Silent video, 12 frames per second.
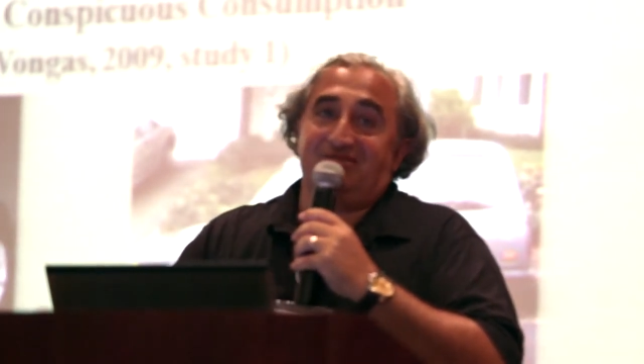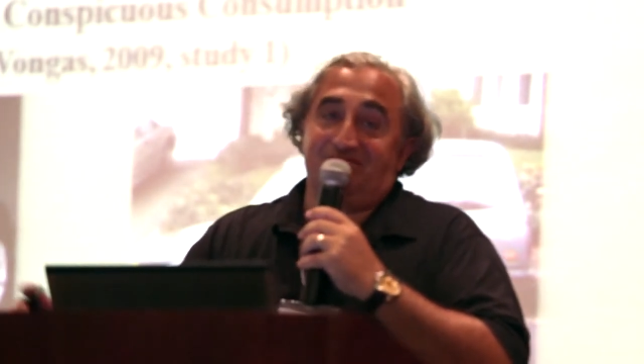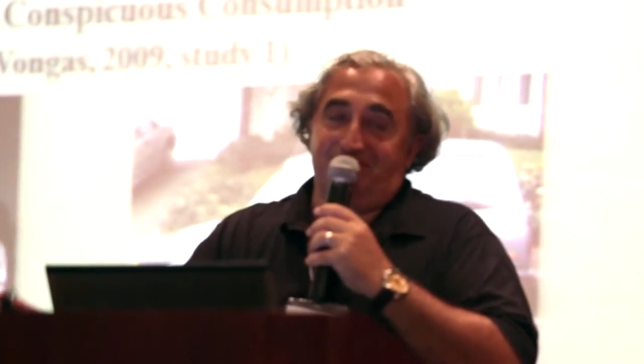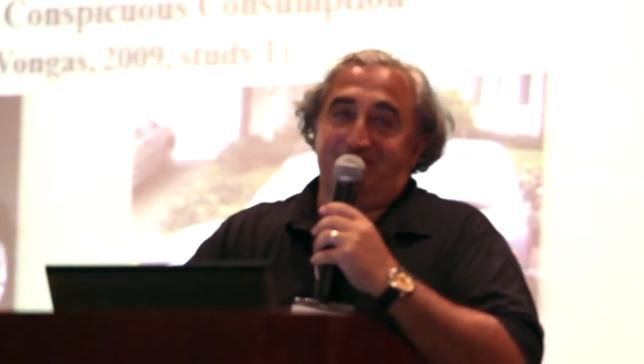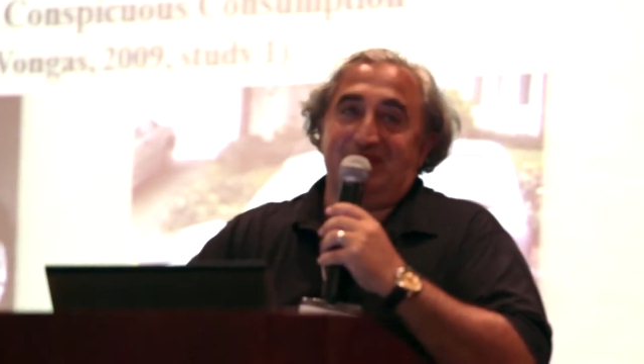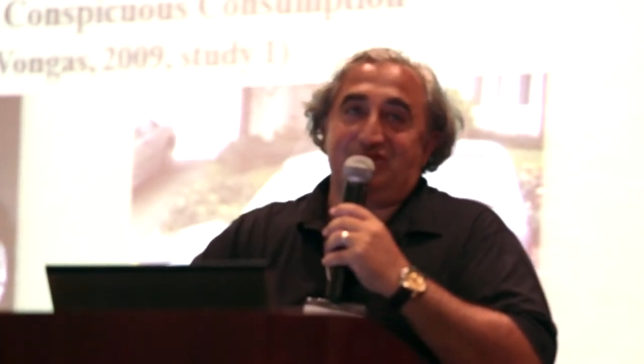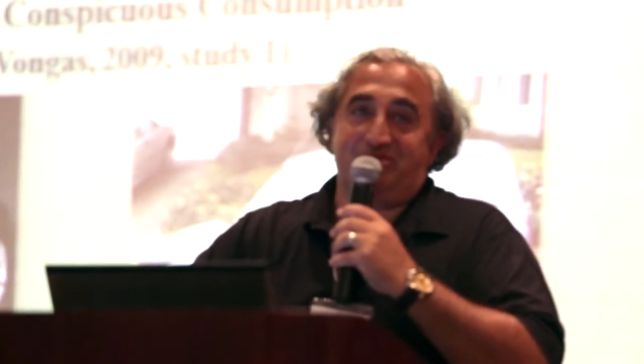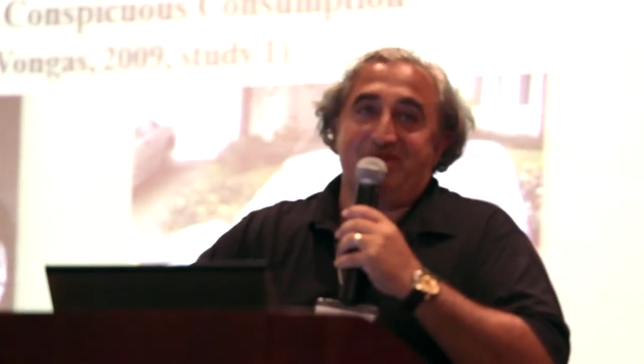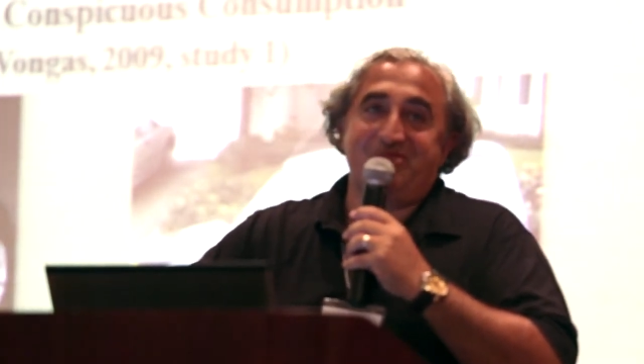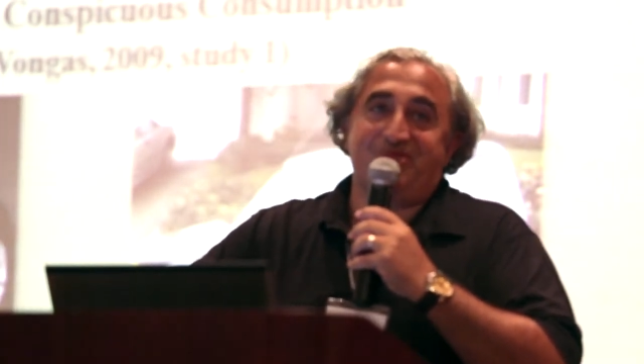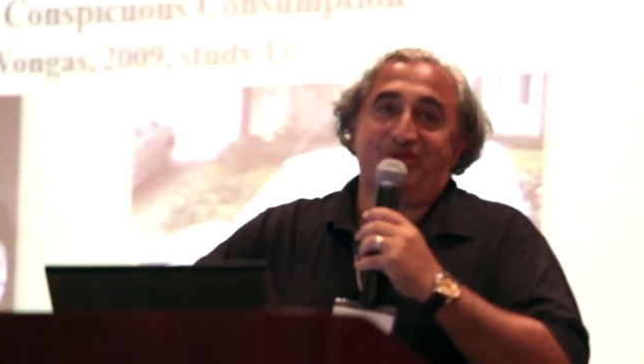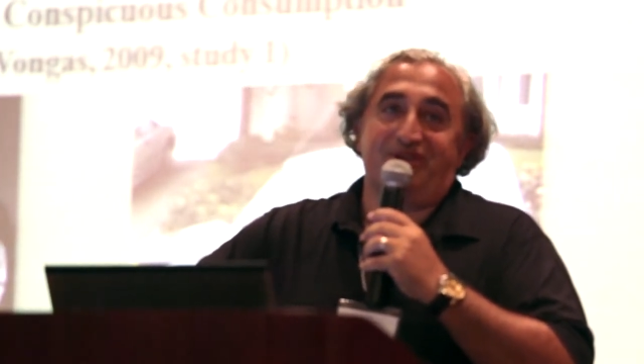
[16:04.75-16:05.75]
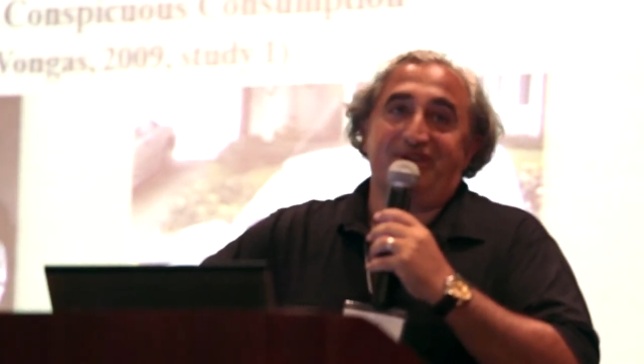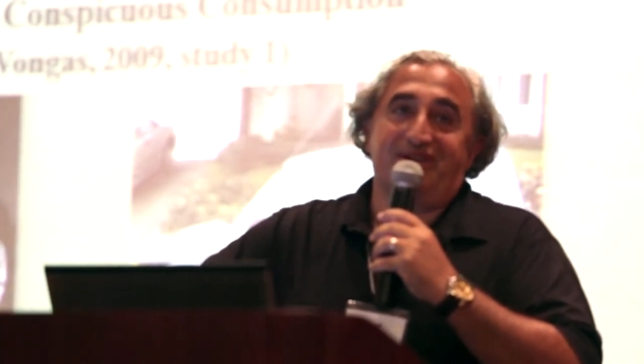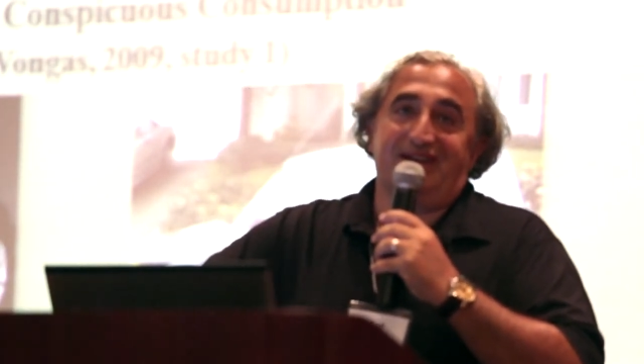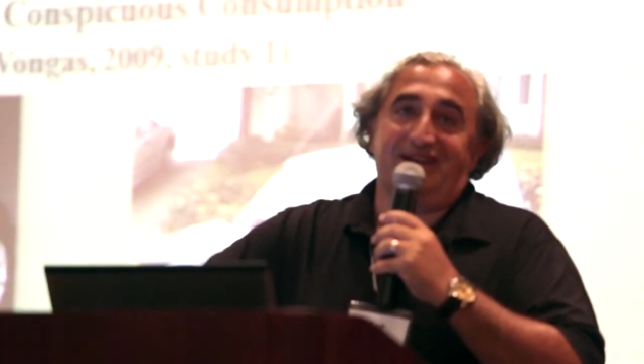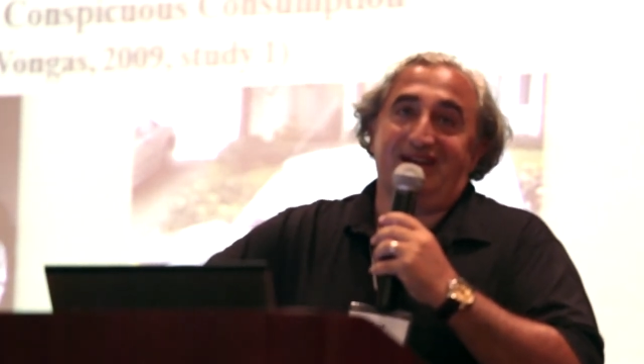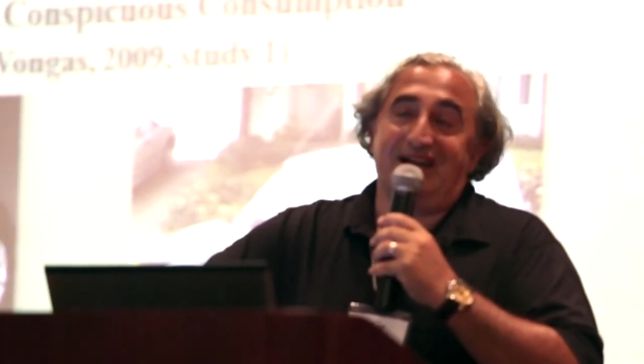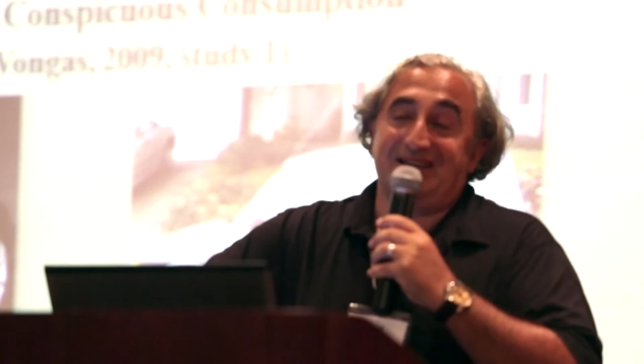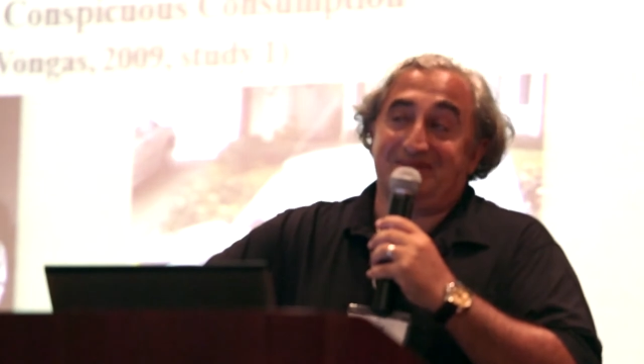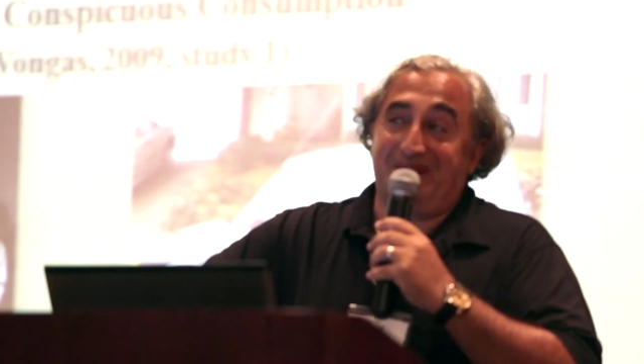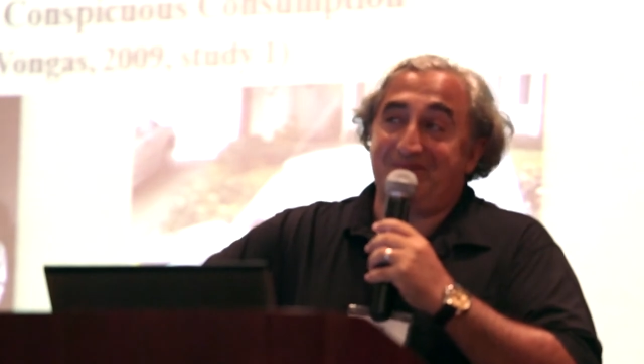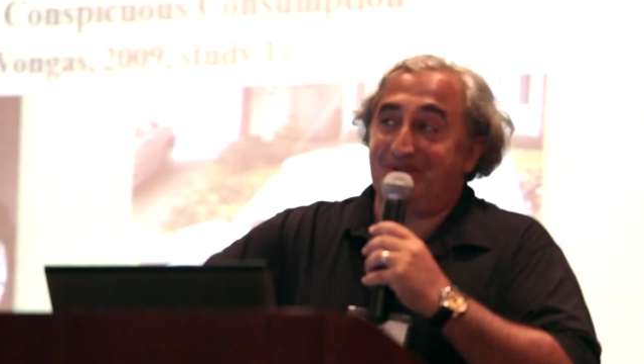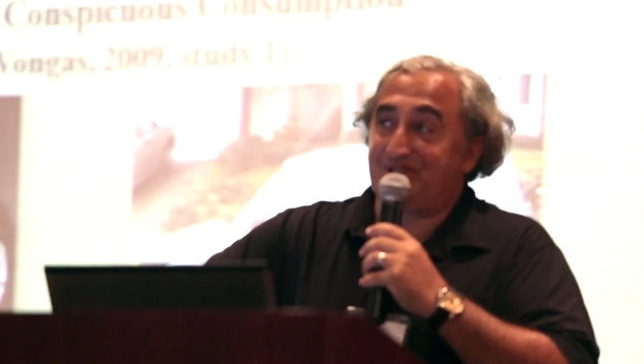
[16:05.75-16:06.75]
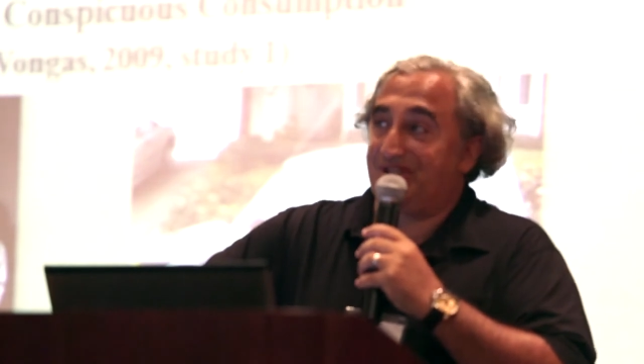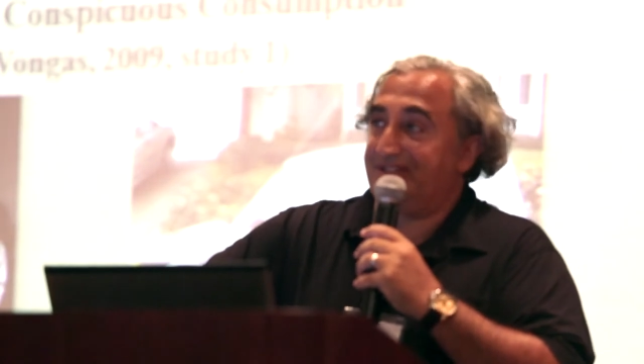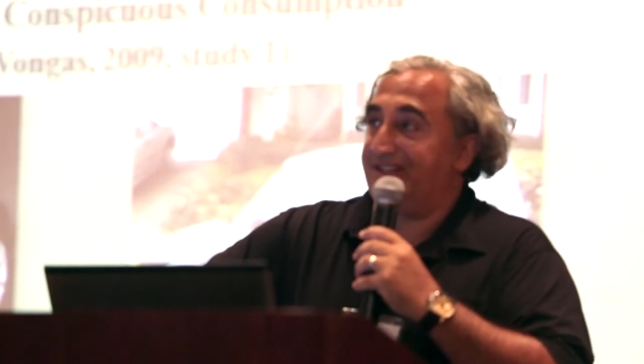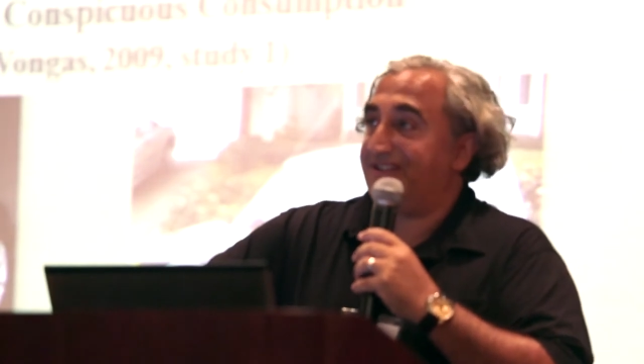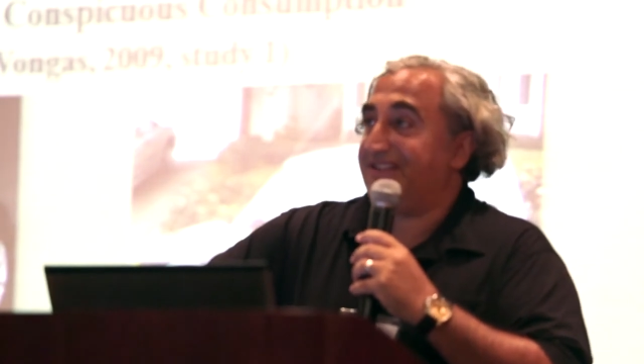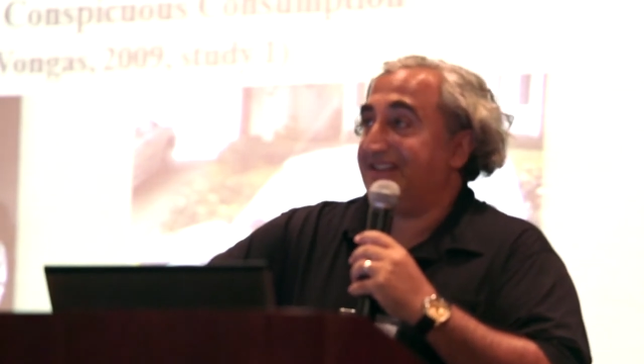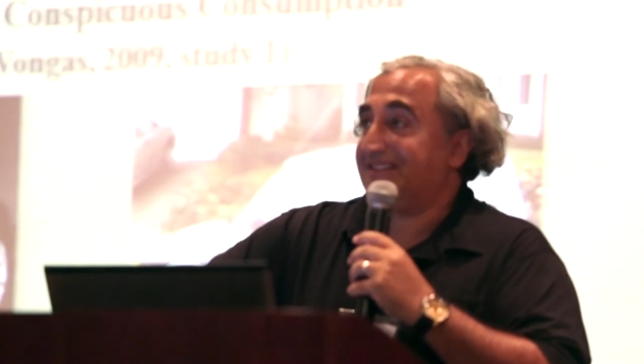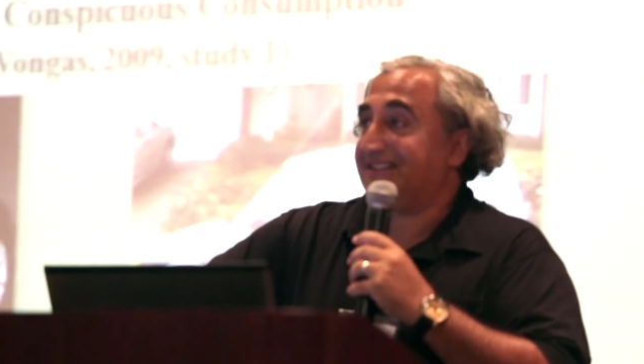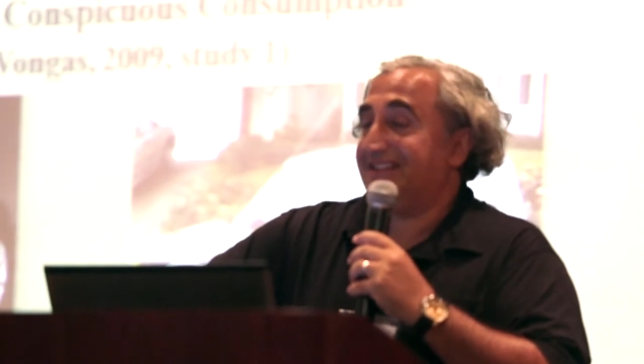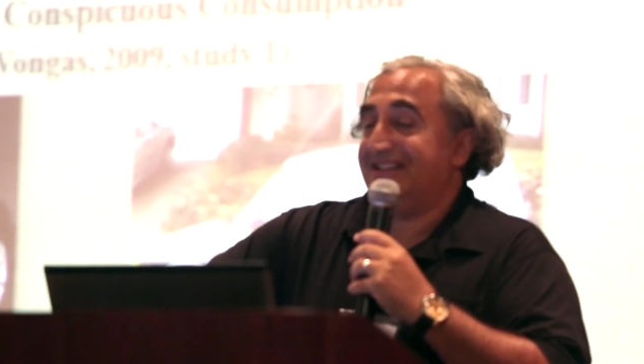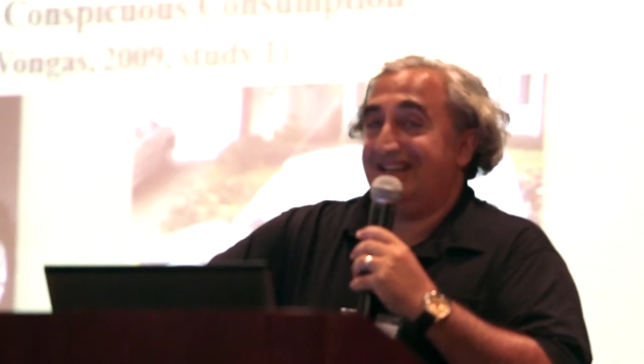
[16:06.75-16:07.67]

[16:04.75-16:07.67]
might remember, uh, I, I mentioned there that